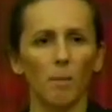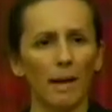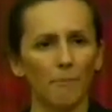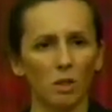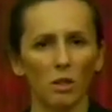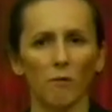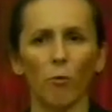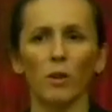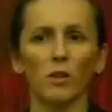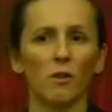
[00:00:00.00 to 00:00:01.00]
maps of
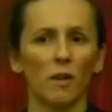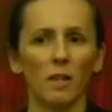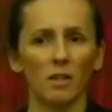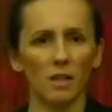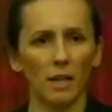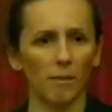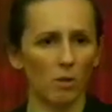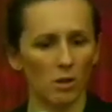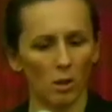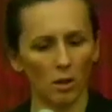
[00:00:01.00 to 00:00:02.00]
where surveillance
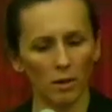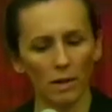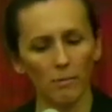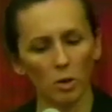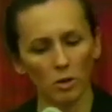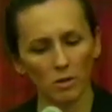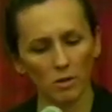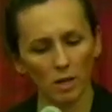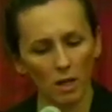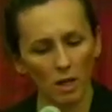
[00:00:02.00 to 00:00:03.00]
cameras are in neighborhoods.